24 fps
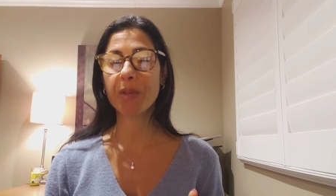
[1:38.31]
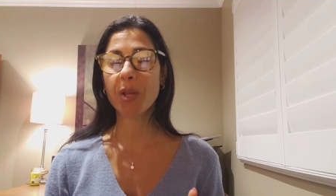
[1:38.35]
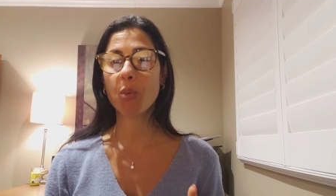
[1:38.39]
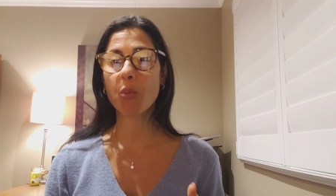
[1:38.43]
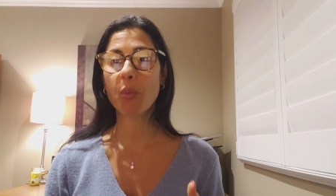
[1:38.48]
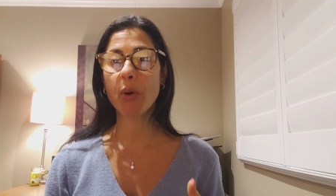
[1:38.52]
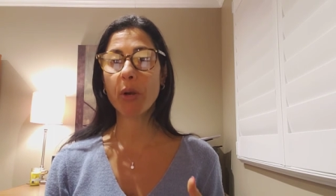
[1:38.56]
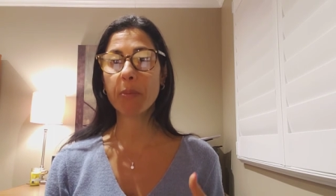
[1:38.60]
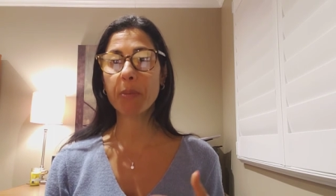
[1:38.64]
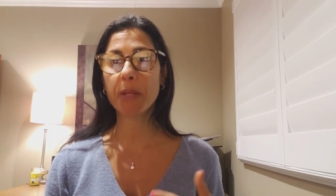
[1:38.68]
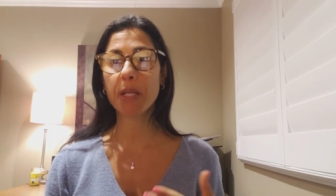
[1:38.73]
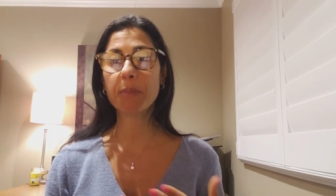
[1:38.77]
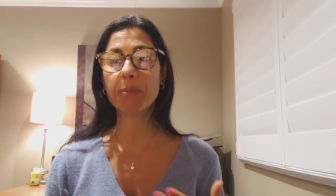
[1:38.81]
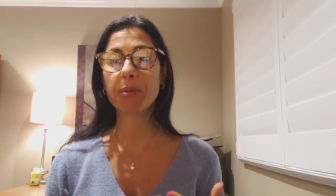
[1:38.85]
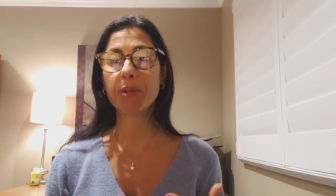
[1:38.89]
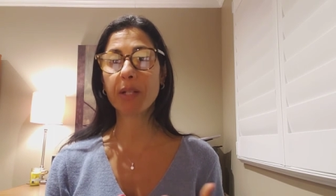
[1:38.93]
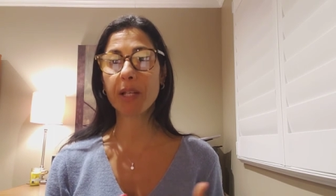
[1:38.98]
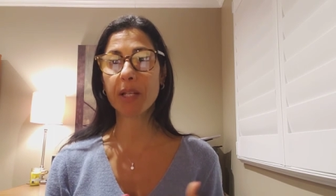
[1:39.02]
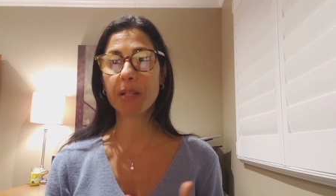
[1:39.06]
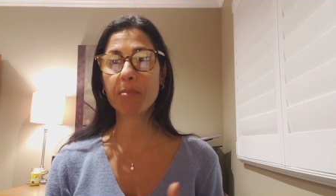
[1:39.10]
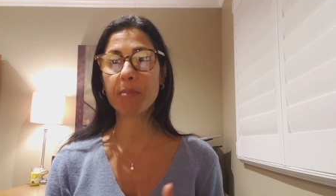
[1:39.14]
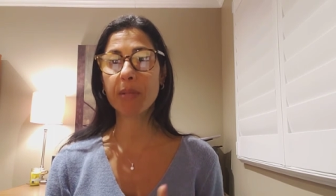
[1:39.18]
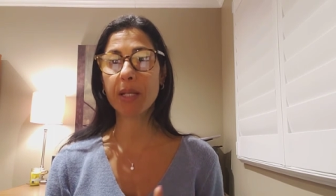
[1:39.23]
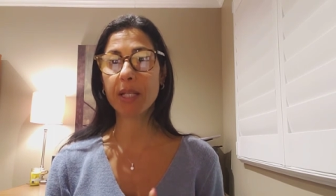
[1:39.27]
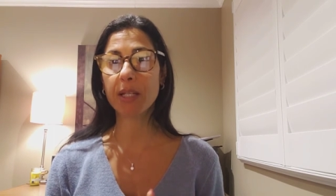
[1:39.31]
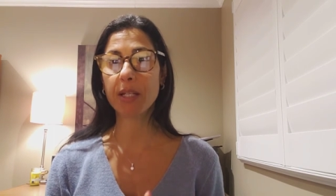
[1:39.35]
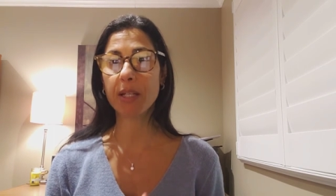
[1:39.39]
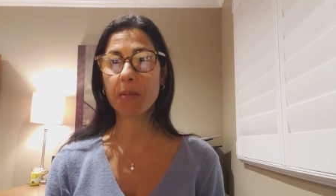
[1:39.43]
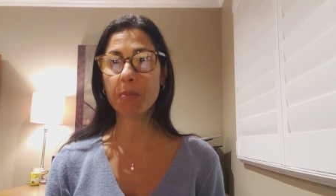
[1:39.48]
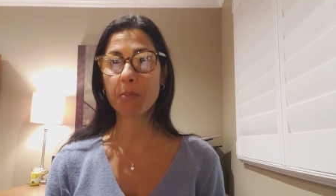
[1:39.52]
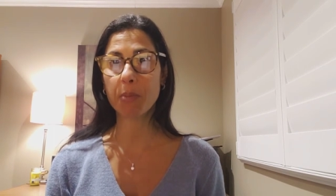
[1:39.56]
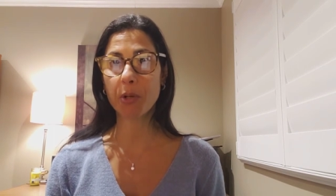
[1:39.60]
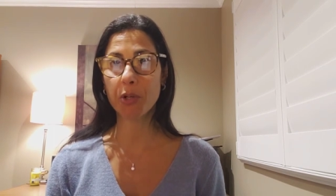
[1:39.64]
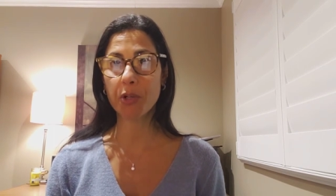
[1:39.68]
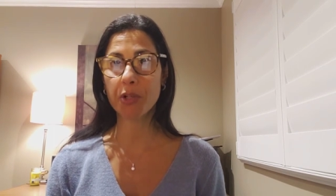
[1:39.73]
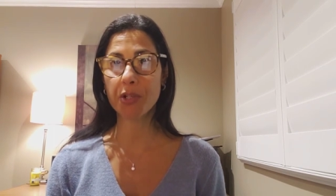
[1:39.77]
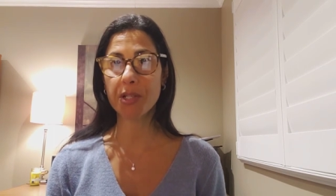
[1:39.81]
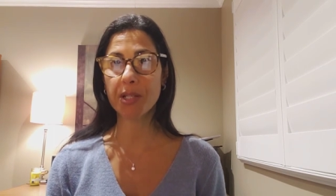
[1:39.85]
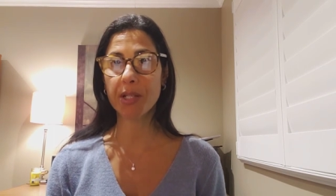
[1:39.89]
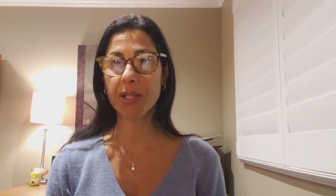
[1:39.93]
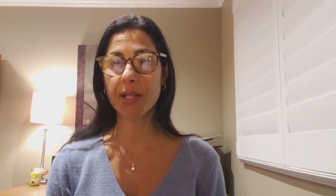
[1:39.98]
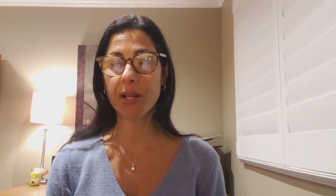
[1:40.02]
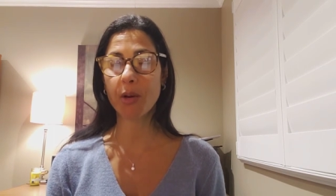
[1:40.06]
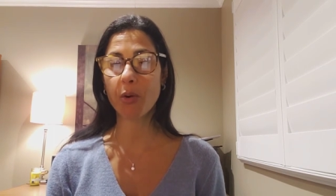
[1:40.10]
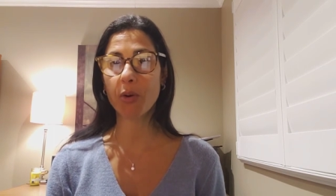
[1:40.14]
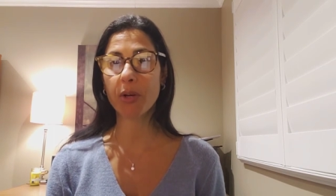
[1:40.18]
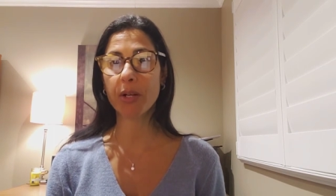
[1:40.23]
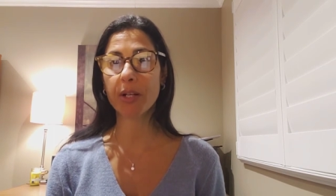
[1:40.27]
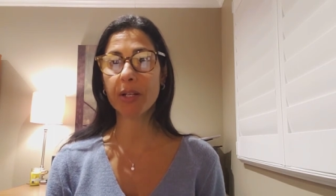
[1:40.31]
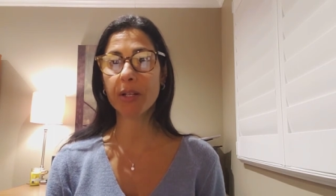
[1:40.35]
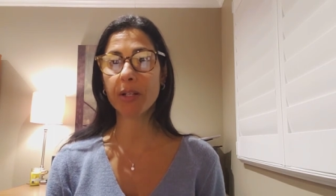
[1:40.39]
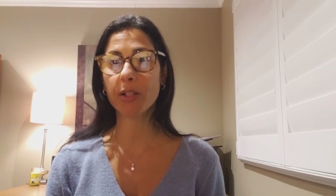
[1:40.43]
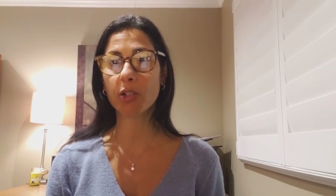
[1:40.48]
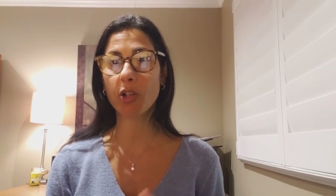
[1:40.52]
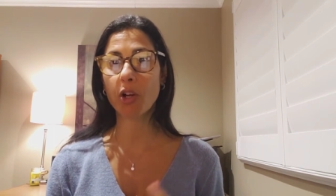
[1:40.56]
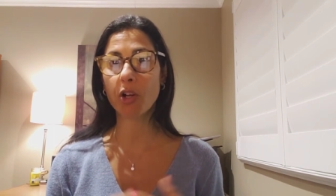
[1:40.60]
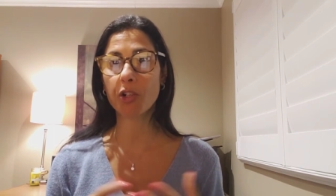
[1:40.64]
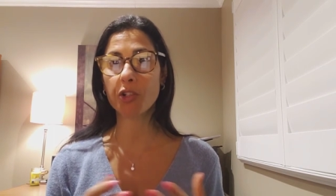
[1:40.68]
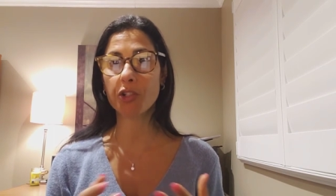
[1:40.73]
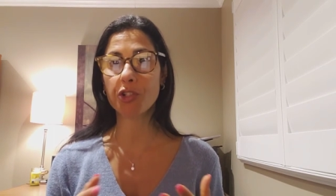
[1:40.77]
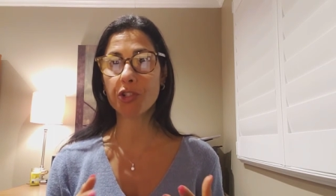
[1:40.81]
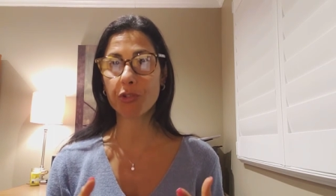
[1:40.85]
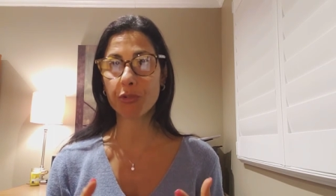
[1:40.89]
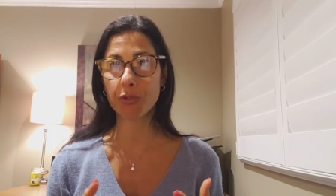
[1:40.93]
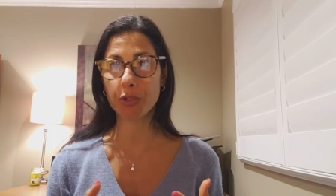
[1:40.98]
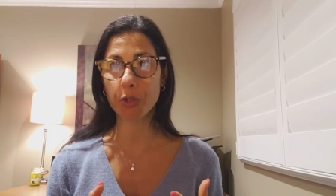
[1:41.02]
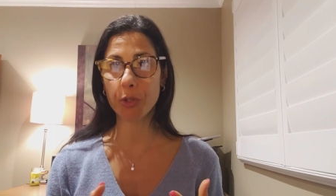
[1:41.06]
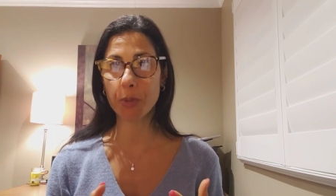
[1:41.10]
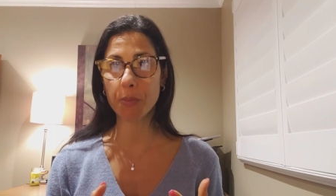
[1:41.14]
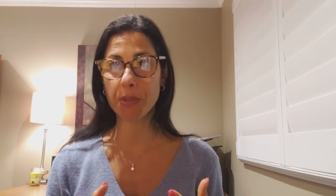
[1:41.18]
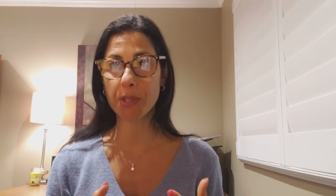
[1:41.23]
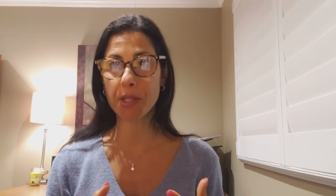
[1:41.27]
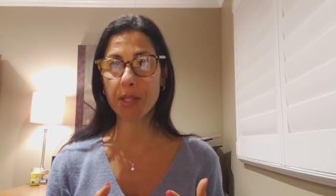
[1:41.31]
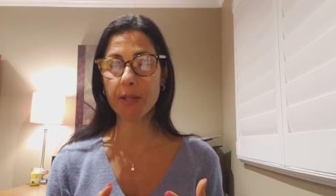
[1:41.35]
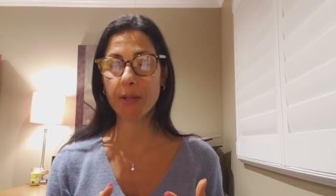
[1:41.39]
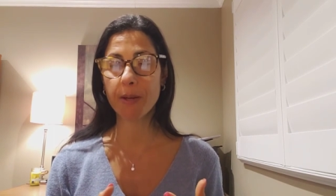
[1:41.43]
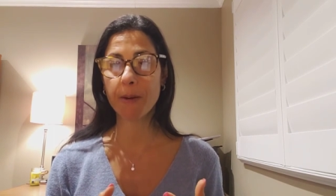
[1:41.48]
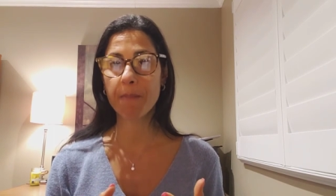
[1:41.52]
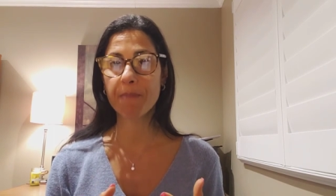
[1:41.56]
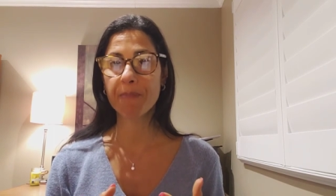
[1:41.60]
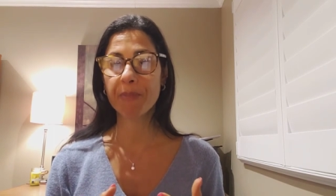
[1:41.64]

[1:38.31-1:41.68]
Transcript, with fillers: where people can meet in person or in large groups.